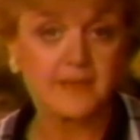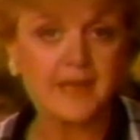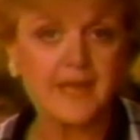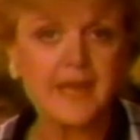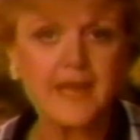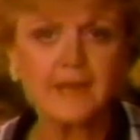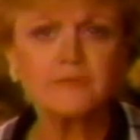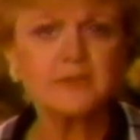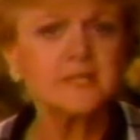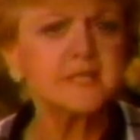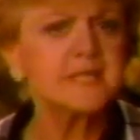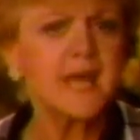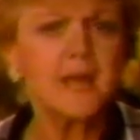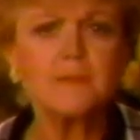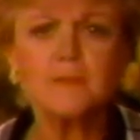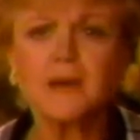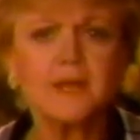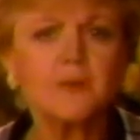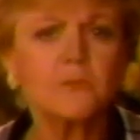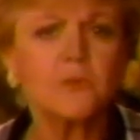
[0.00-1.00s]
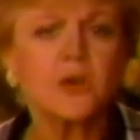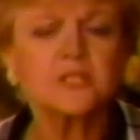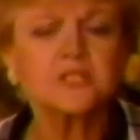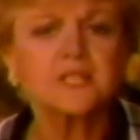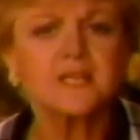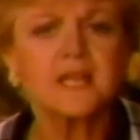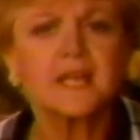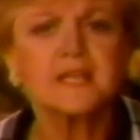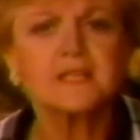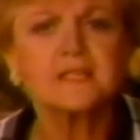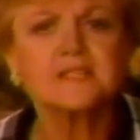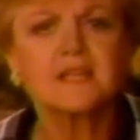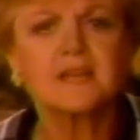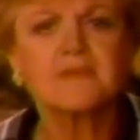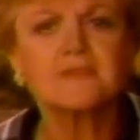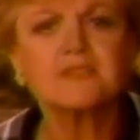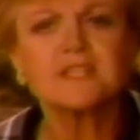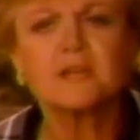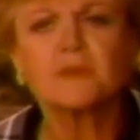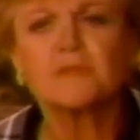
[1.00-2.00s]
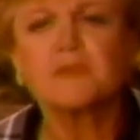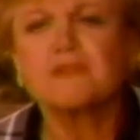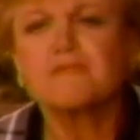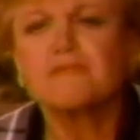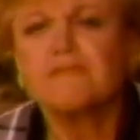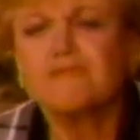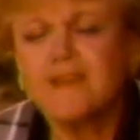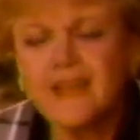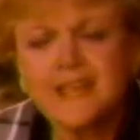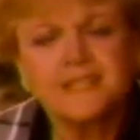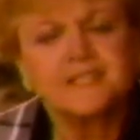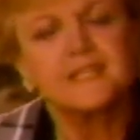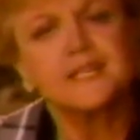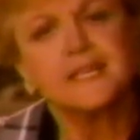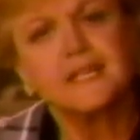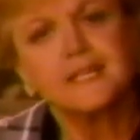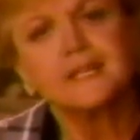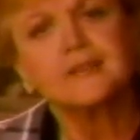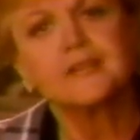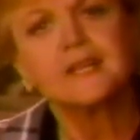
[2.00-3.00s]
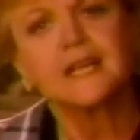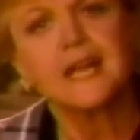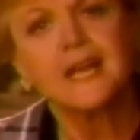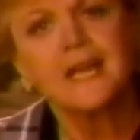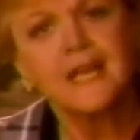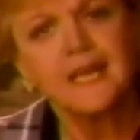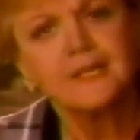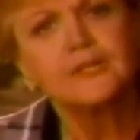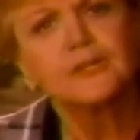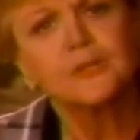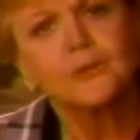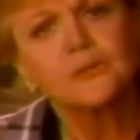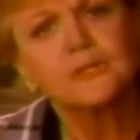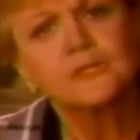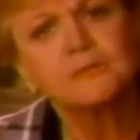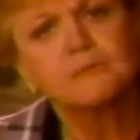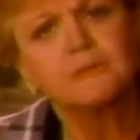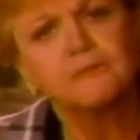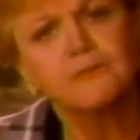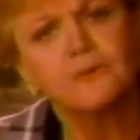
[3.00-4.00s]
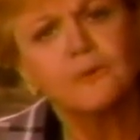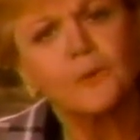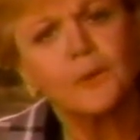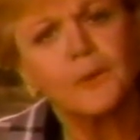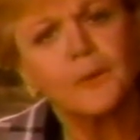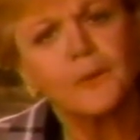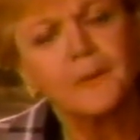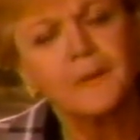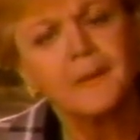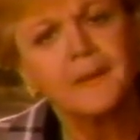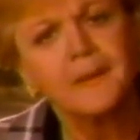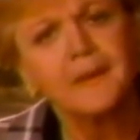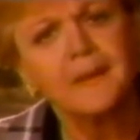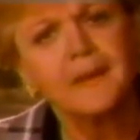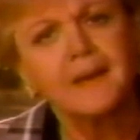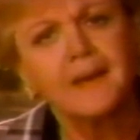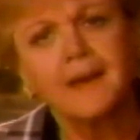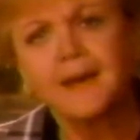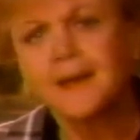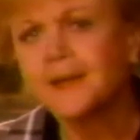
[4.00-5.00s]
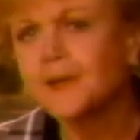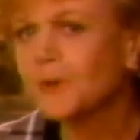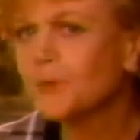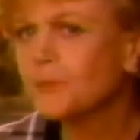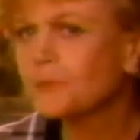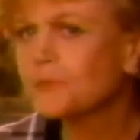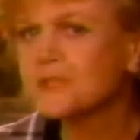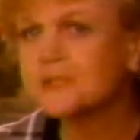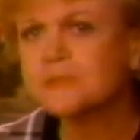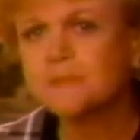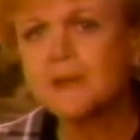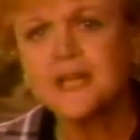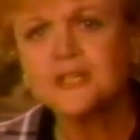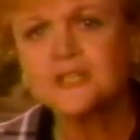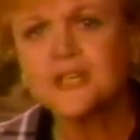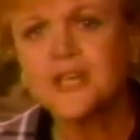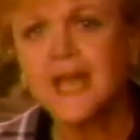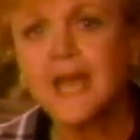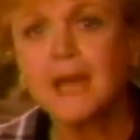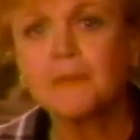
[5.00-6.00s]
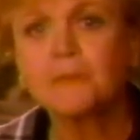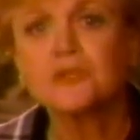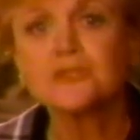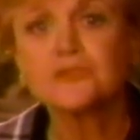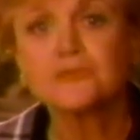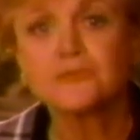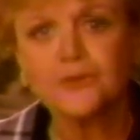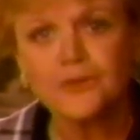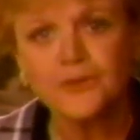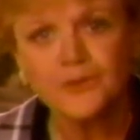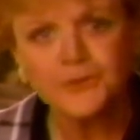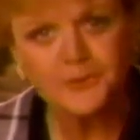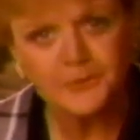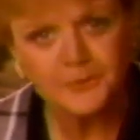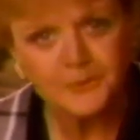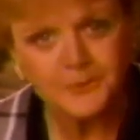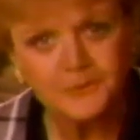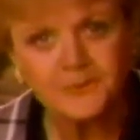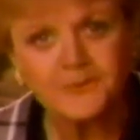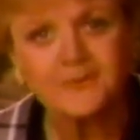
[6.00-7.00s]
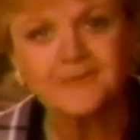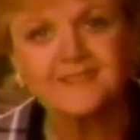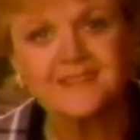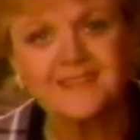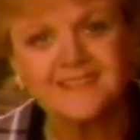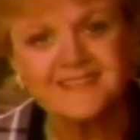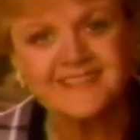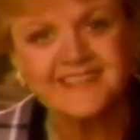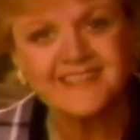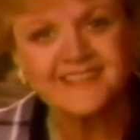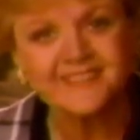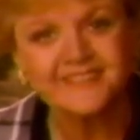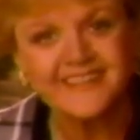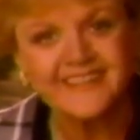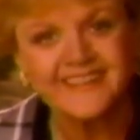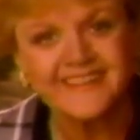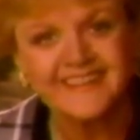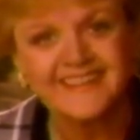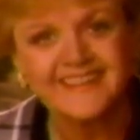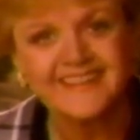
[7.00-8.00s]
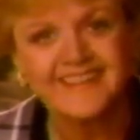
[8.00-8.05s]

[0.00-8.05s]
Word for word: Every time I watch it, I discover something fascinating that I hadn't noticed before. I hope this magic happens for you this evening.